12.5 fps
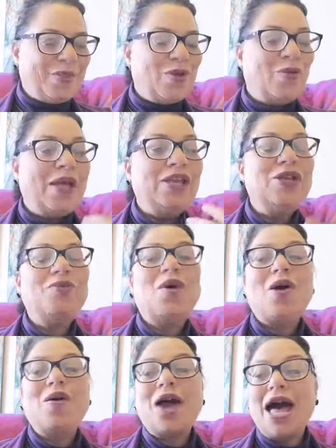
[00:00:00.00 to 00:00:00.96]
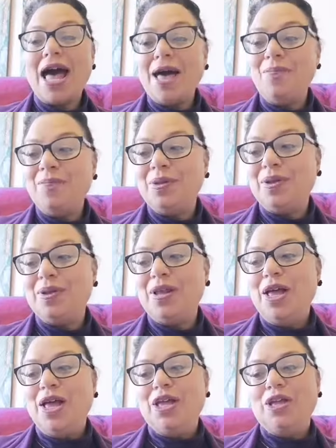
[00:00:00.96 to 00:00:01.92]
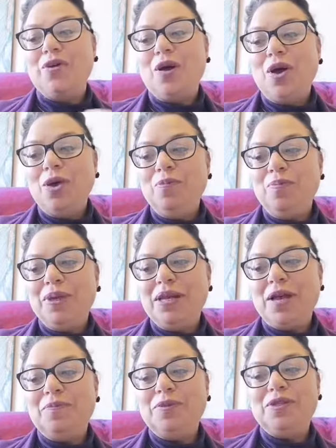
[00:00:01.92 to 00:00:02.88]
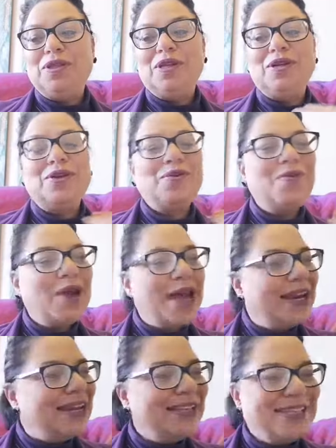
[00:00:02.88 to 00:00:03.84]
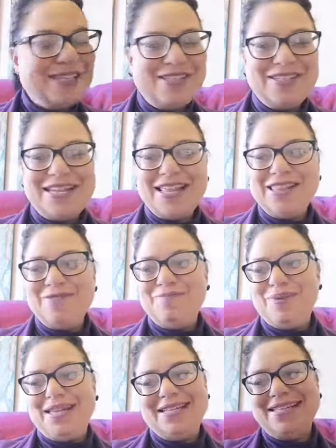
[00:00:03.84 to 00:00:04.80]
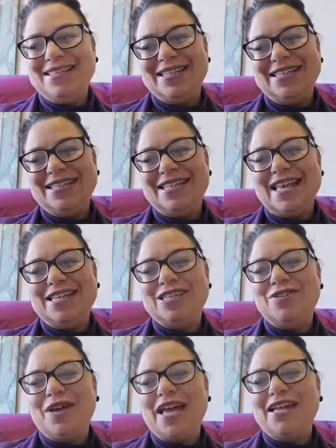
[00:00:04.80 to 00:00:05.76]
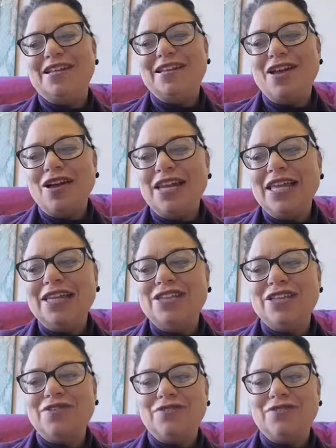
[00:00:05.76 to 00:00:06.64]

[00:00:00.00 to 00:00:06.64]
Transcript: When you are humble, you open up to the gratitude and the blessings as you acknowledge and